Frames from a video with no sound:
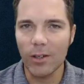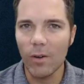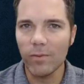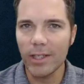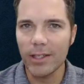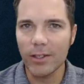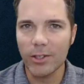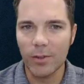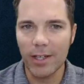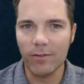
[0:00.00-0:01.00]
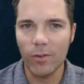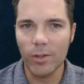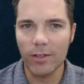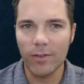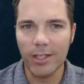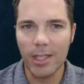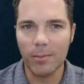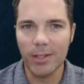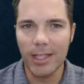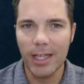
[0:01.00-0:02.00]
Hopefully they're straightforward. For
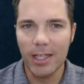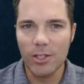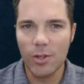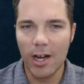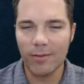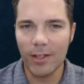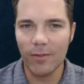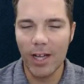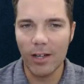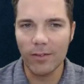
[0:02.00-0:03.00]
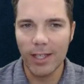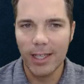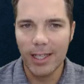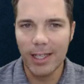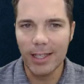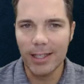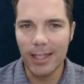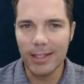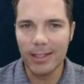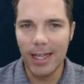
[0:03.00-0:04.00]
example, the traveling valve and
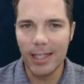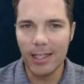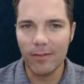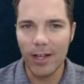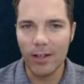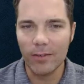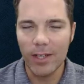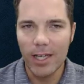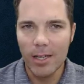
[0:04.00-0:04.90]
the standing valve.